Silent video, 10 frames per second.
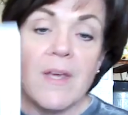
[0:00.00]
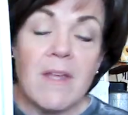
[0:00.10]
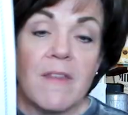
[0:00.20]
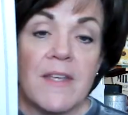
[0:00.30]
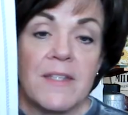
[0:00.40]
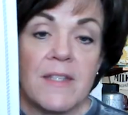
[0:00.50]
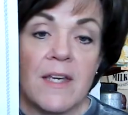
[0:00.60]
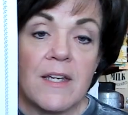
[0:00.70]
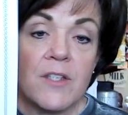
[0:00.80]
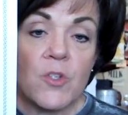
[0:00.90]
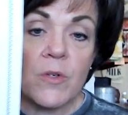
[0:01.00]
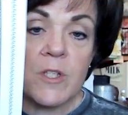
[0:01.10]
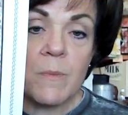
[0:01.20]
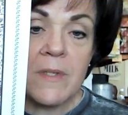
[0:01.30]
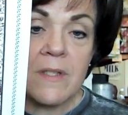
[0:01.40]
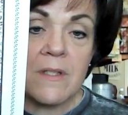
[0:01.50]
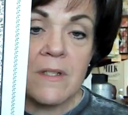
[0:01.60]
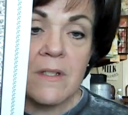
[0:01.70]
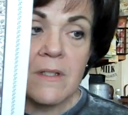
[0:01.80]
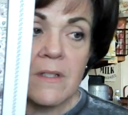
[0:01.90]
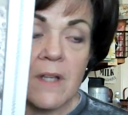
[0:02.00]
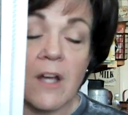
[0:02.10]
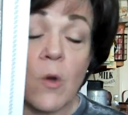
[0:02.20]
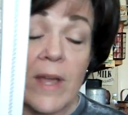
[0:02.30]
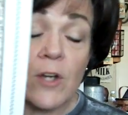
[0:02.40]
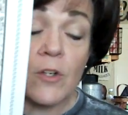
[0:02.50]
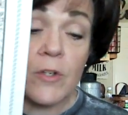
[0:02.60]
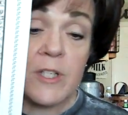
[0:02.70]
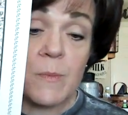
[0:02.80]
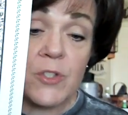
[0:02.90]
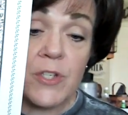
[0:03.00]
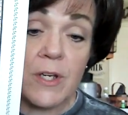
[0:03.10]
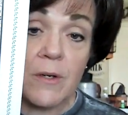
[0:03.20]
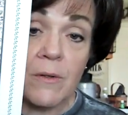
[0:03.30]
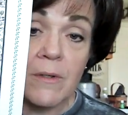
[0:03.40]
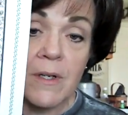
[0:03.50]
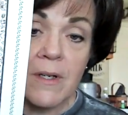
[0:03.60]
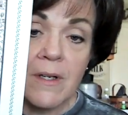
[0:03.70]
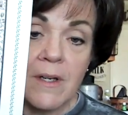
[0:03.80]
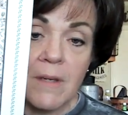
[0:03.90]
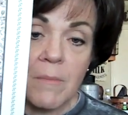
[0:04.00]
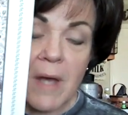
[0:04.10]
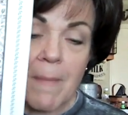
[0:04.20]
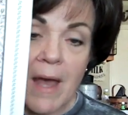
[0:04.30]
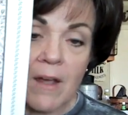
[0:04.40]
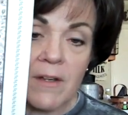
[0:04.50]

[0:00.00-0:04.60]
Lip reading: This is Quaker Christmas 2 by Bygone